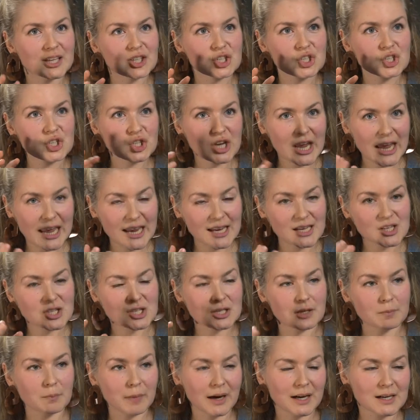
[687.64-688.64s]

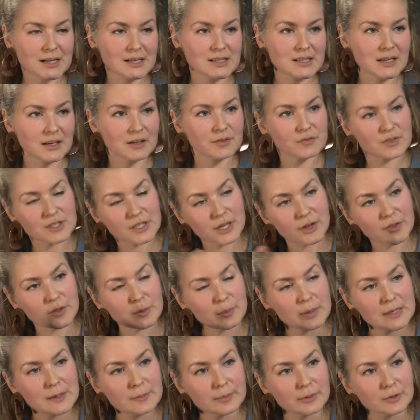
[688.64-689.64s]
change the mindset of the other
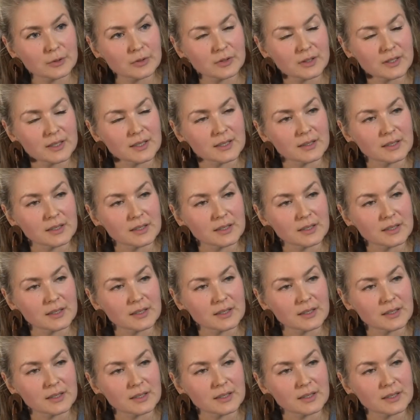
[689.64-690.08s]
people in